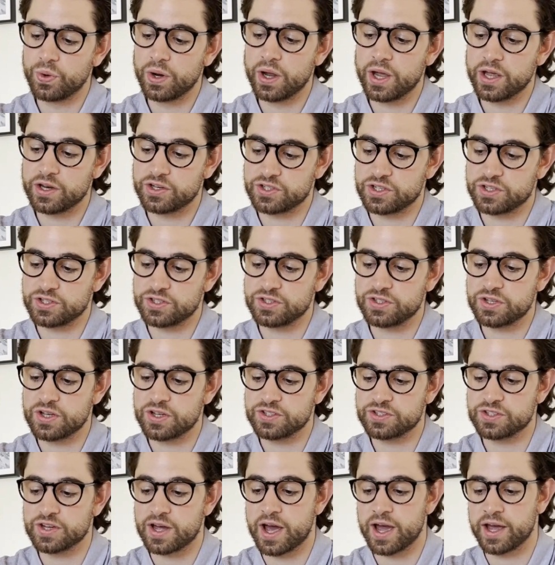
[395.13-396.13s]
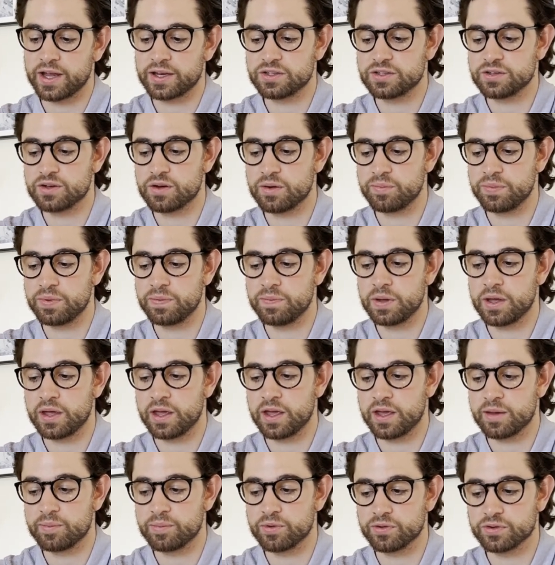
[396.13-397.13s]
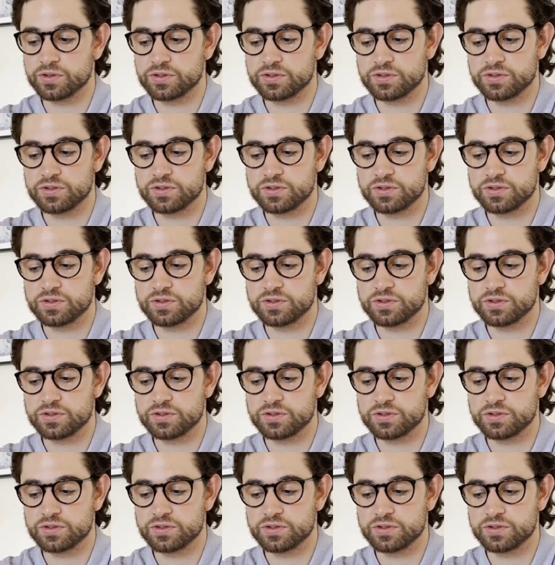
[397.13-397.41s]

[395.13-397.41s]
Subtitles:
which is designed to be able